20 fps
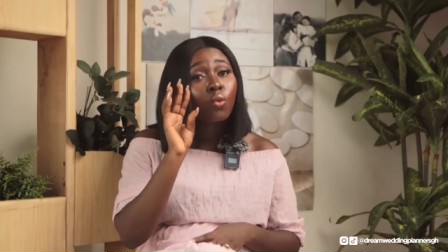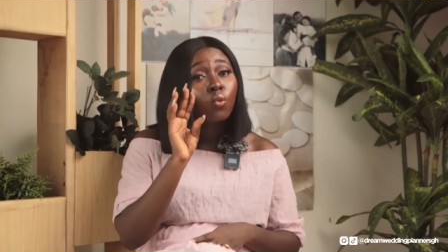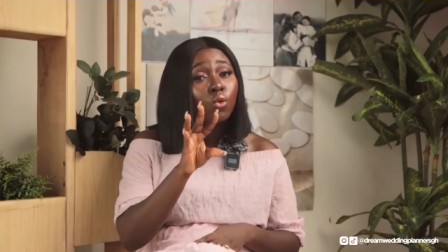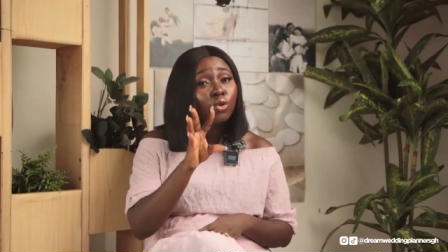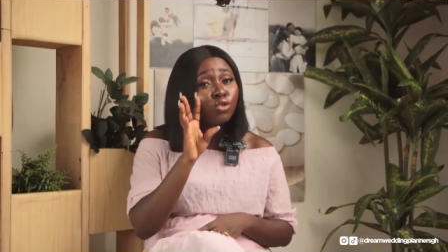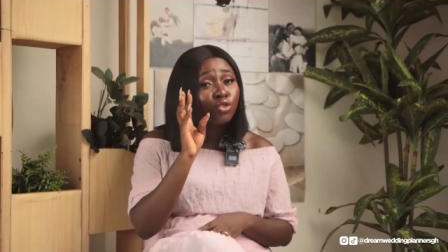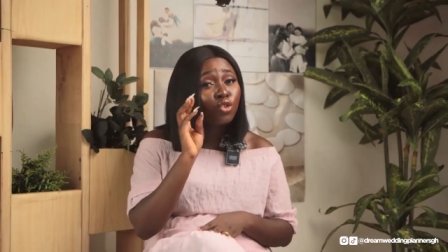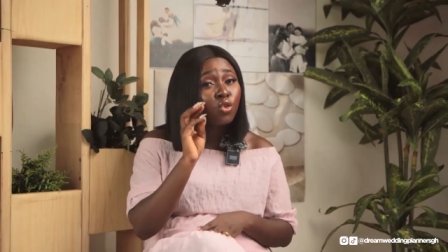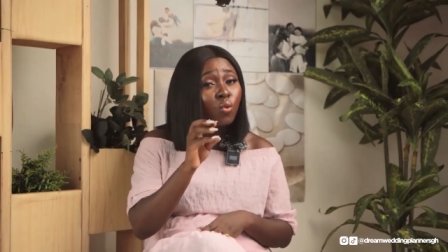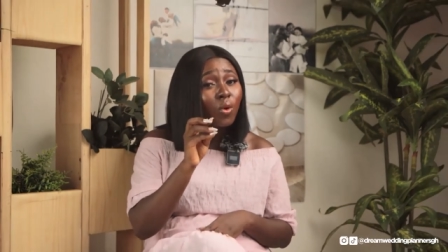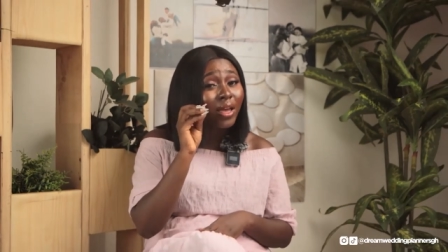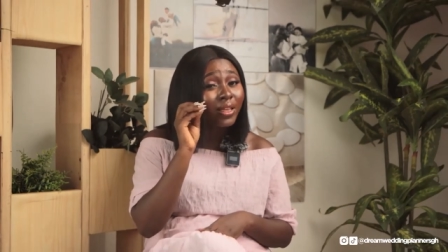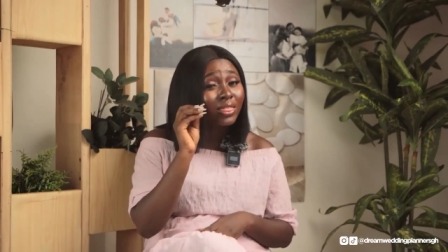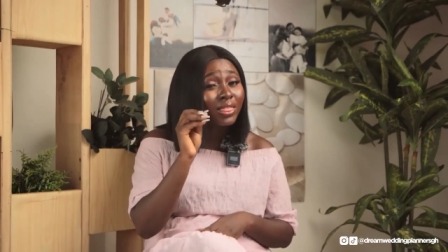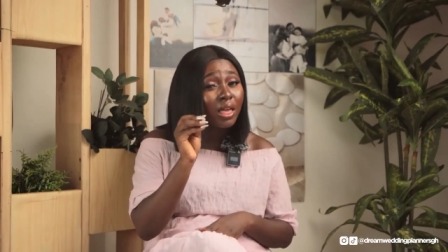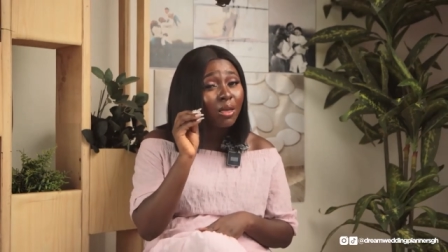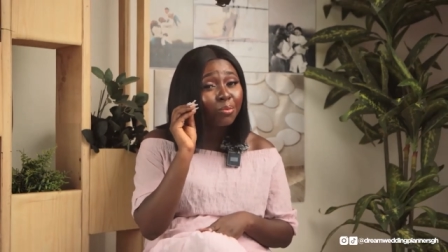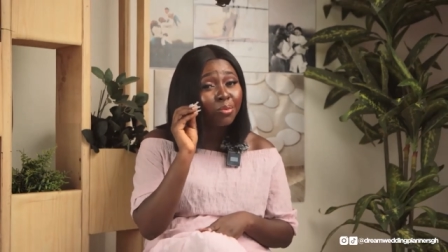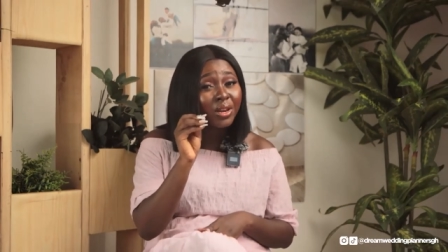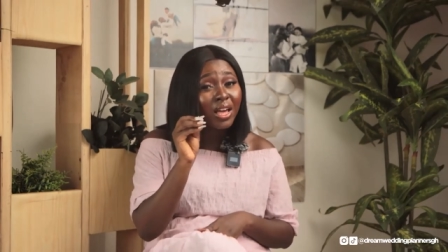Would you
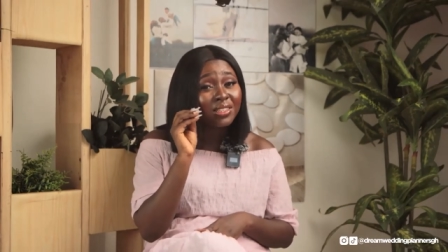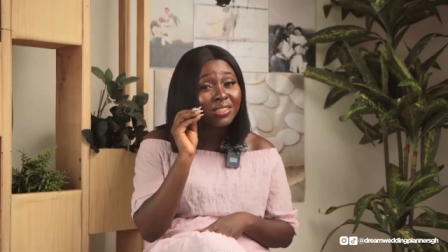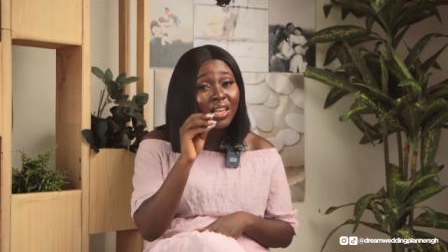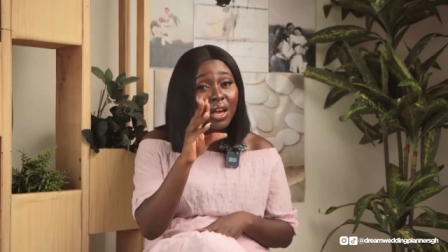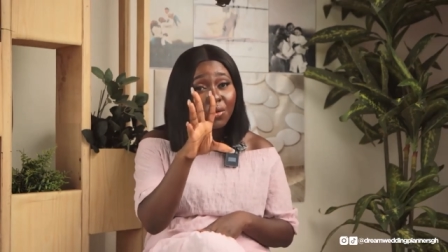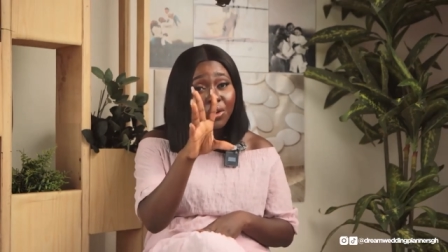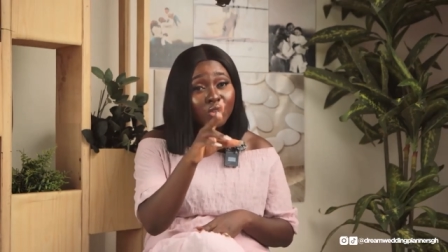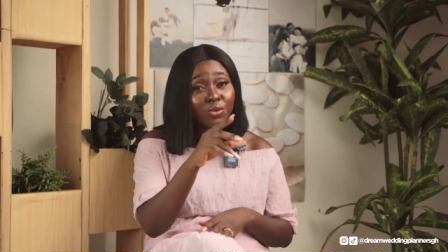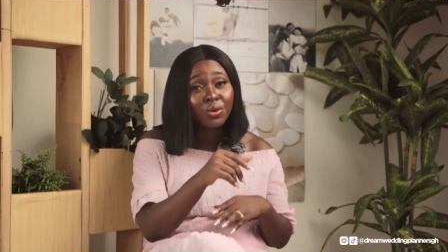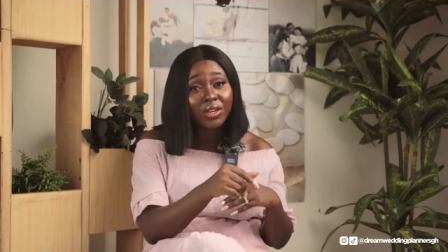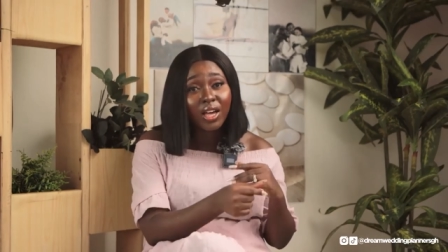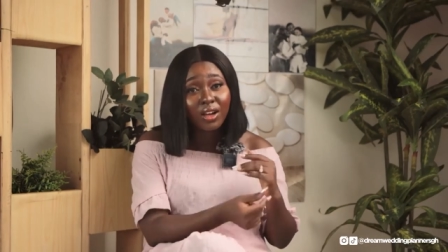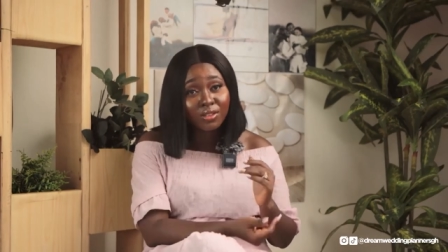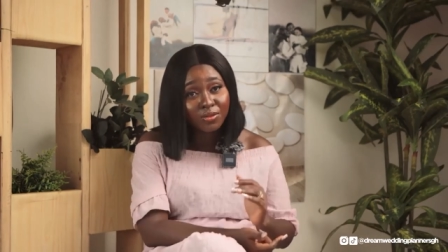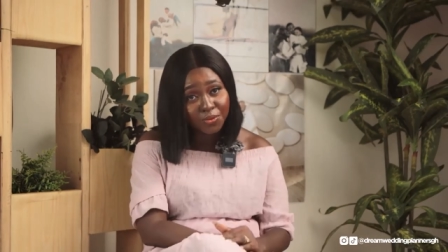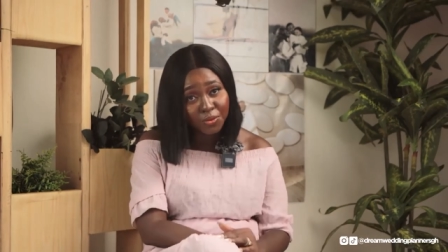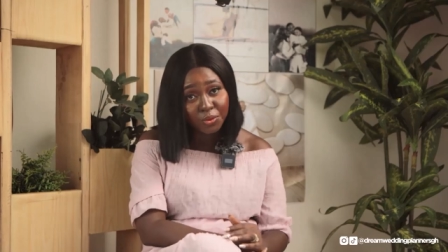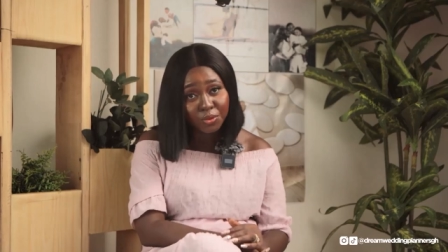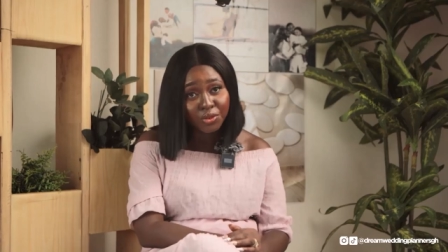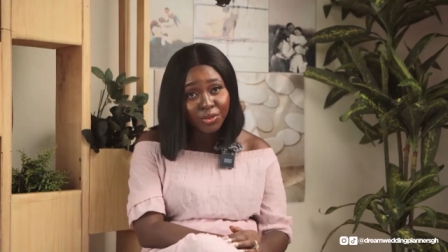work 10 plus hours
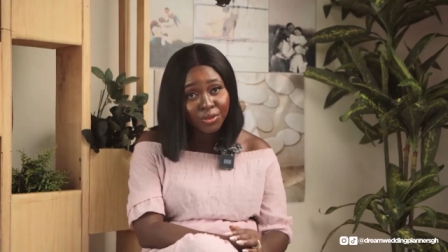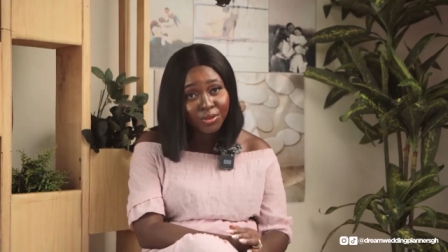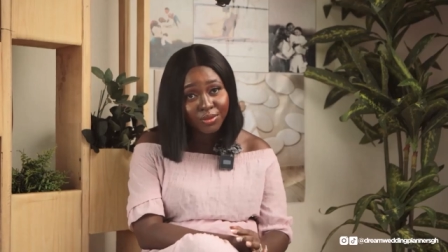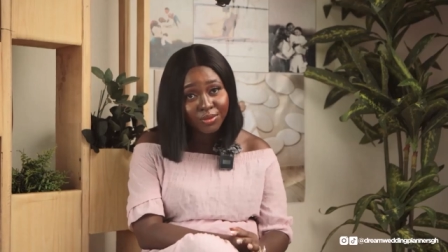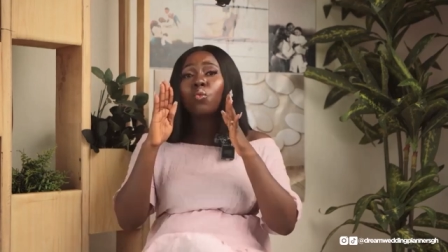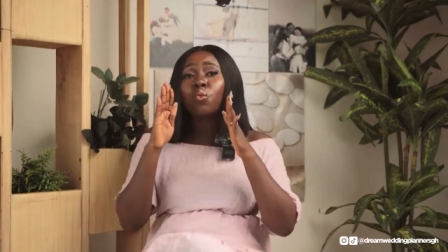without food?